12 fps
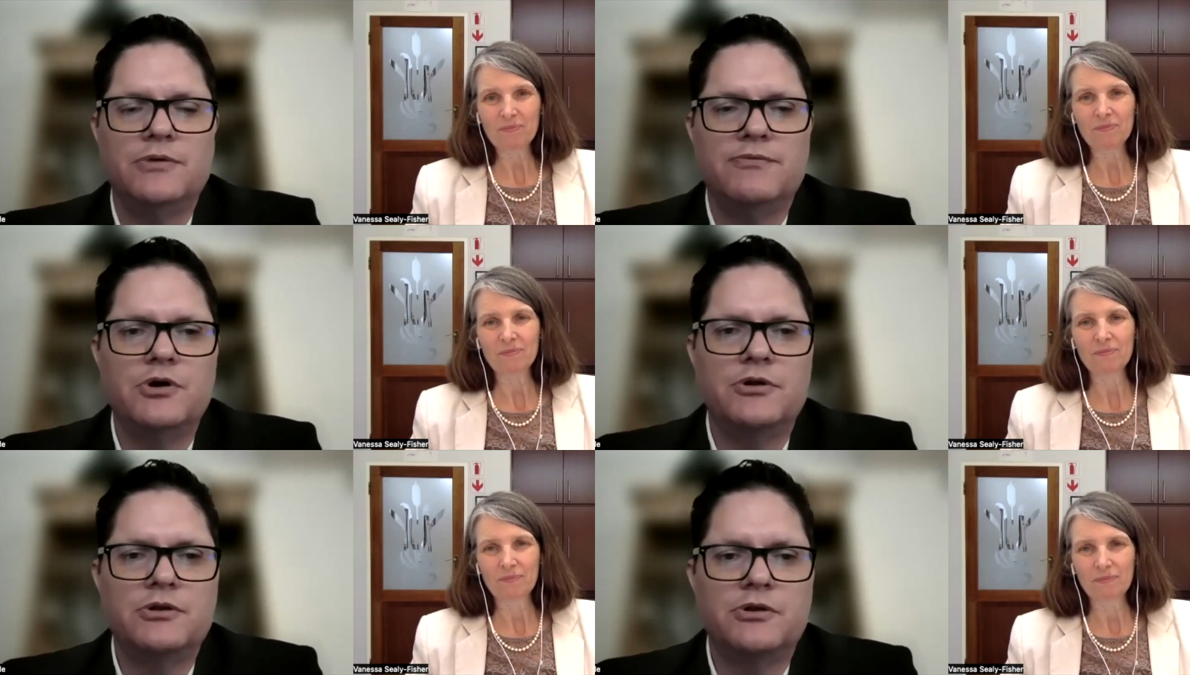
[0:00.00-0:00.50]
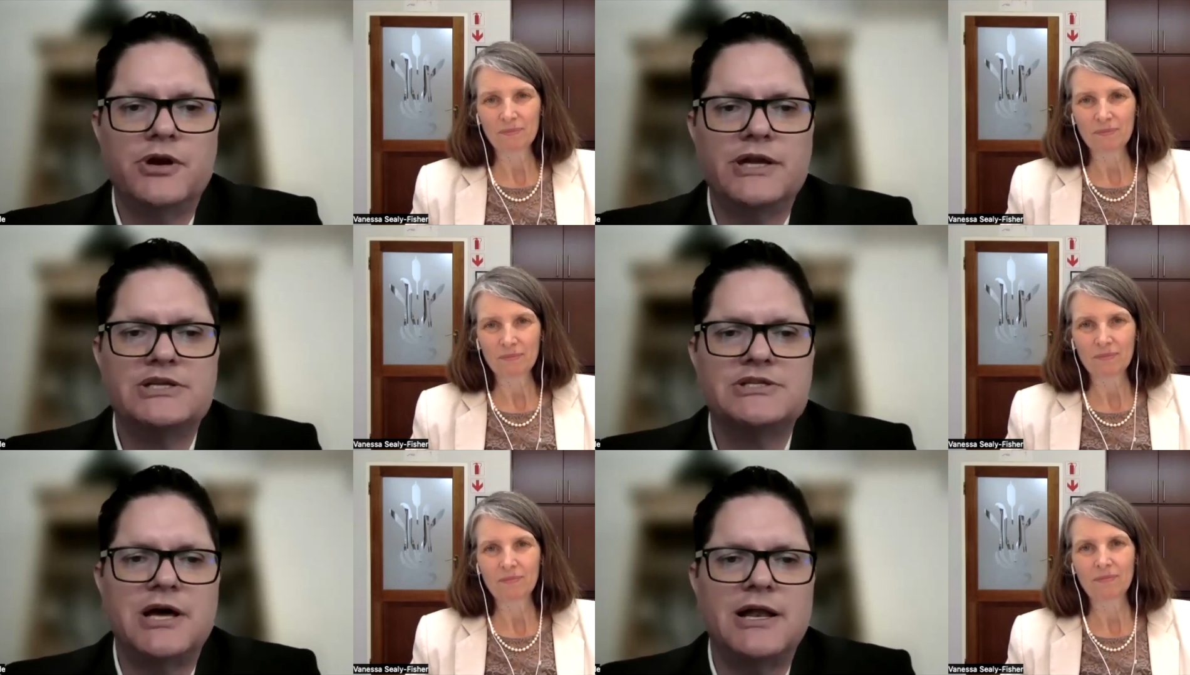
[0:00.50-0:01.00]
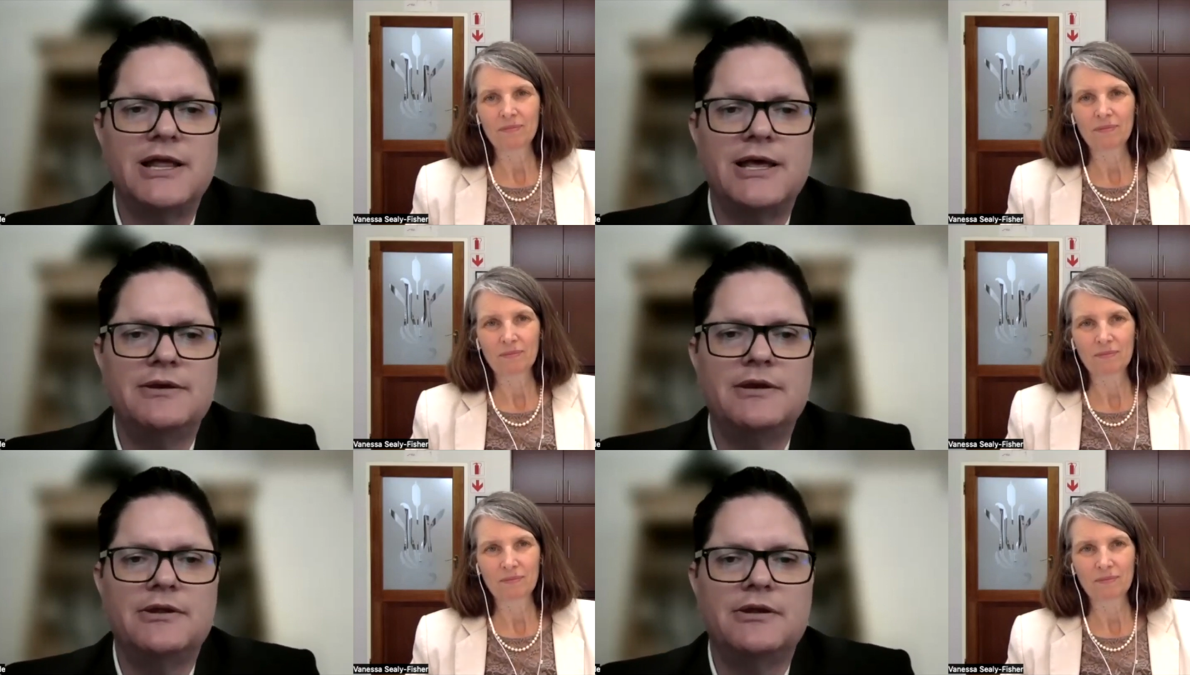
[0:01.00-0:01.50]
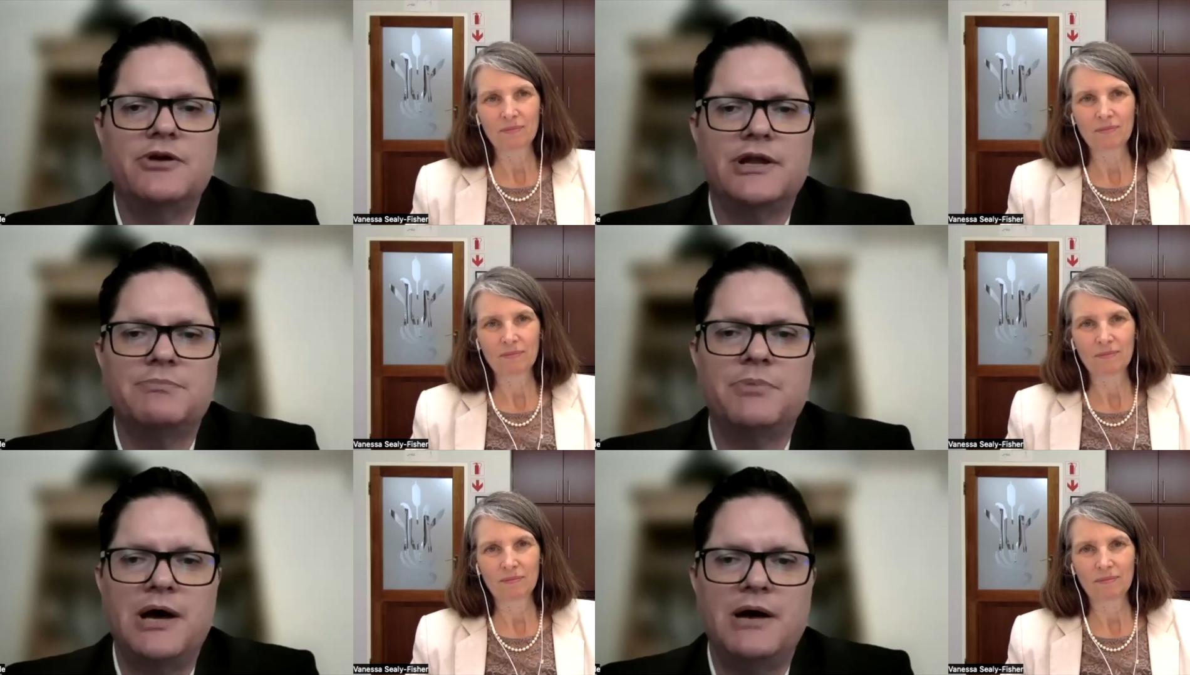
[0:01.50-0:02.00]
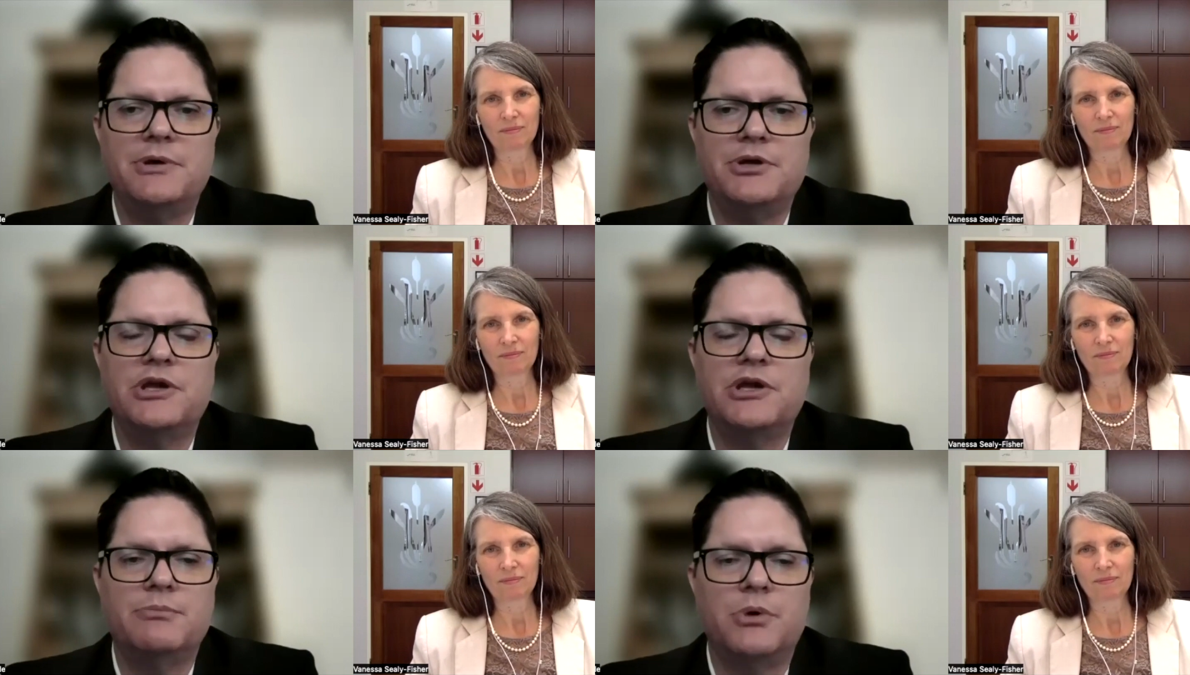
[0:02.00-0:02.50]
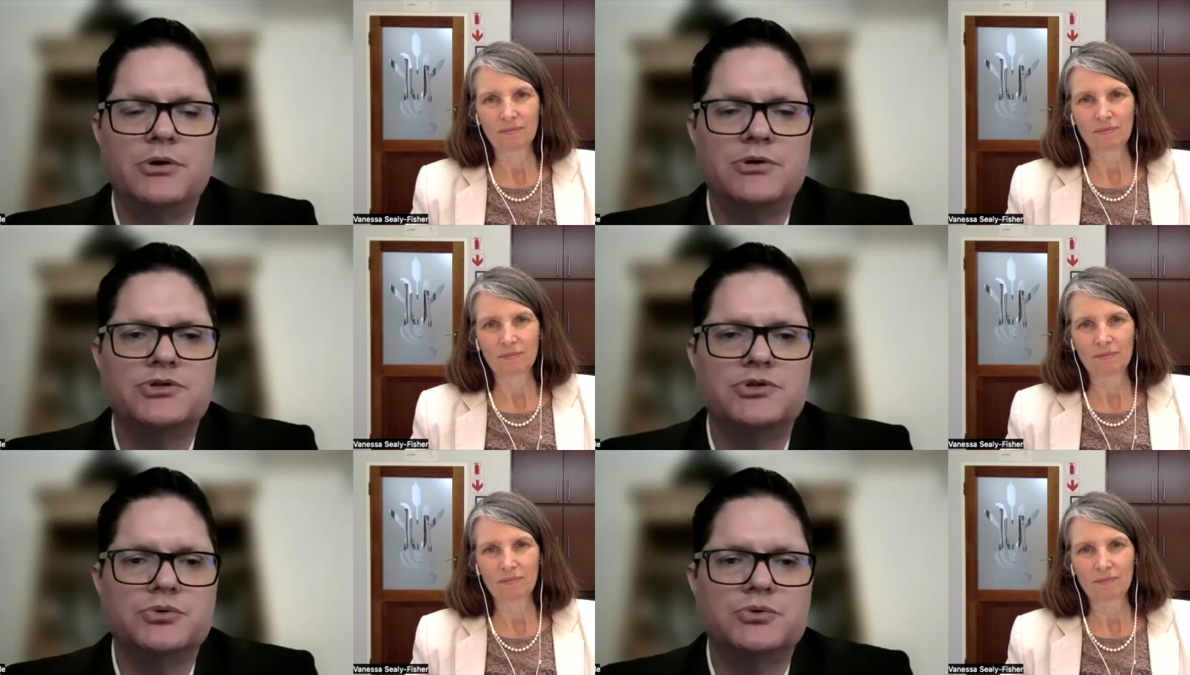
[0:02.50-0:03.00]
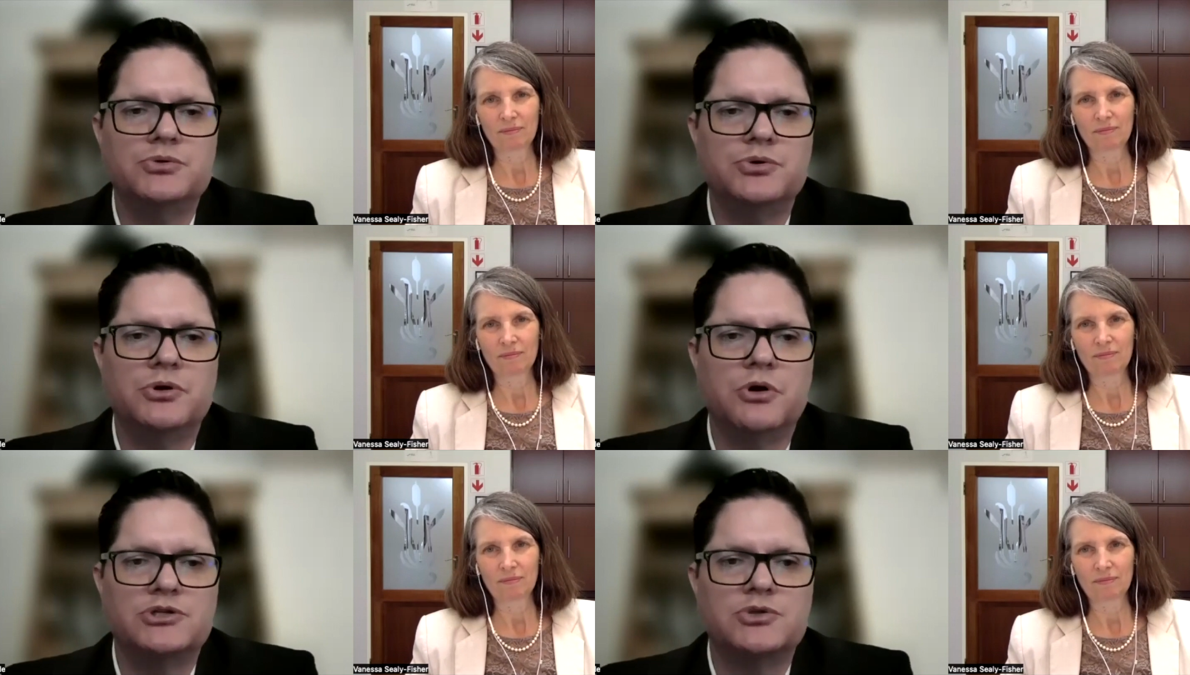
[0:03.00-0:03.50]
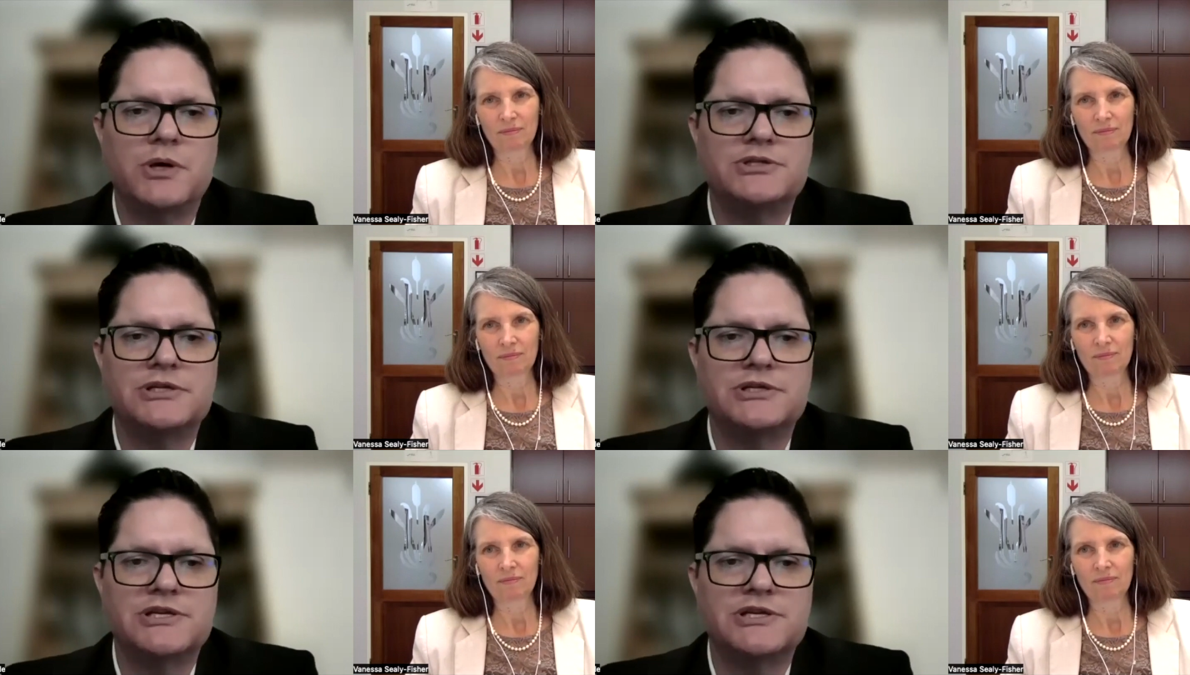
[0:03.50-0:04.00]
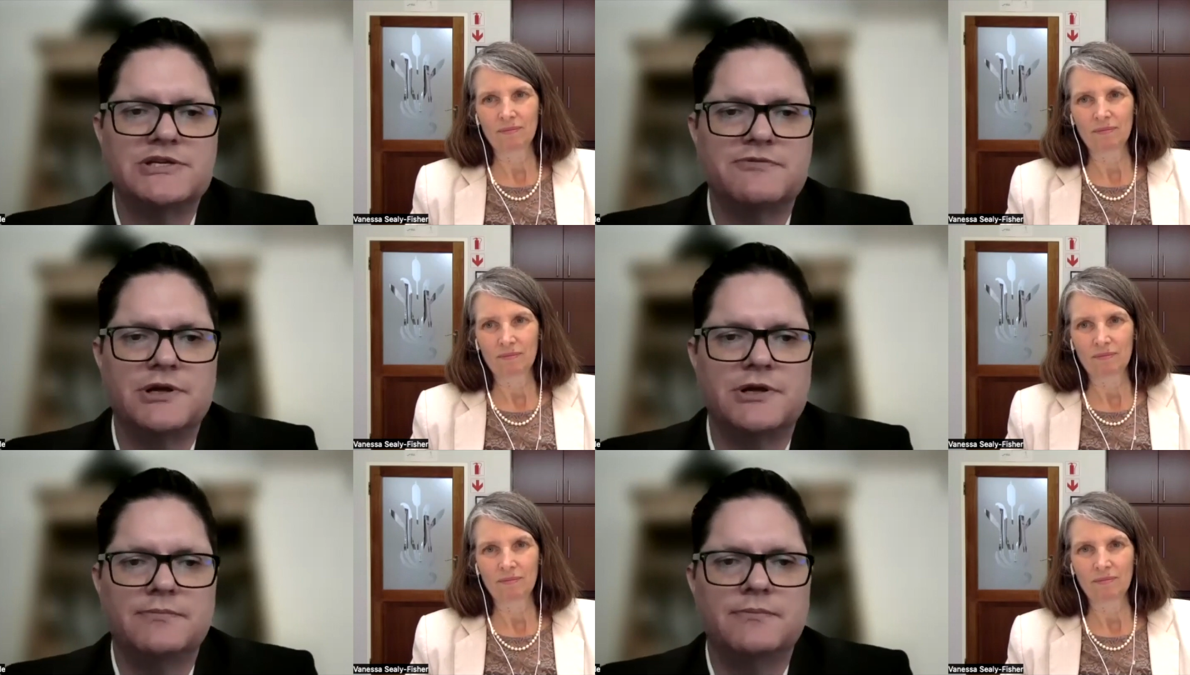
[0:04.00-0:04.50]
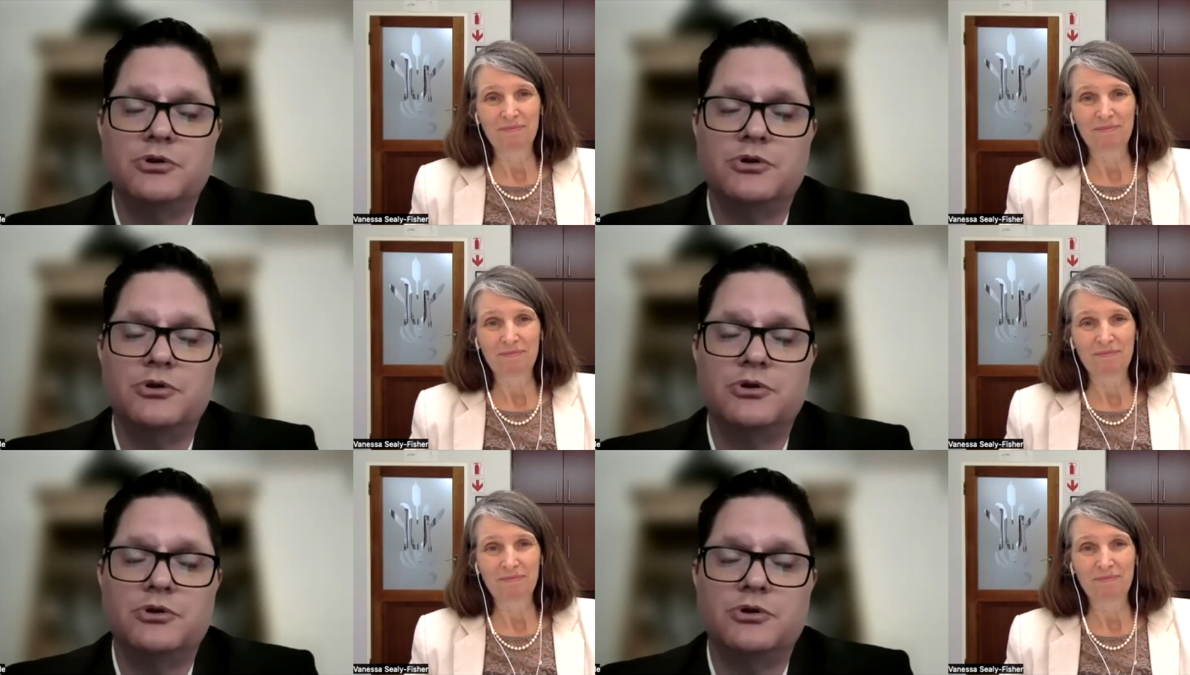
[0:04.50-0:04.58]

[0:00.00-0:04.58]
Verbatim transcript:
Speaker 1: If you've got the correct silane and the correct primer, you can bond to to glass quite successfully.